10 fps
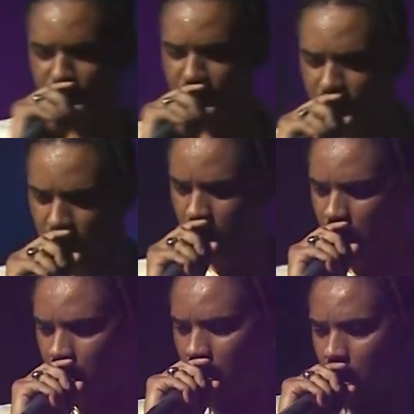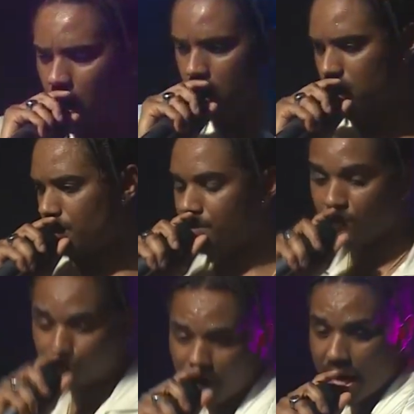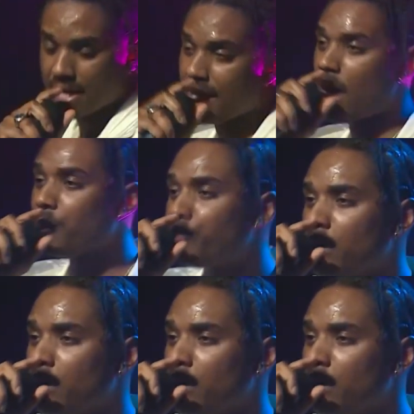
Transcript: are flings. We're flying out,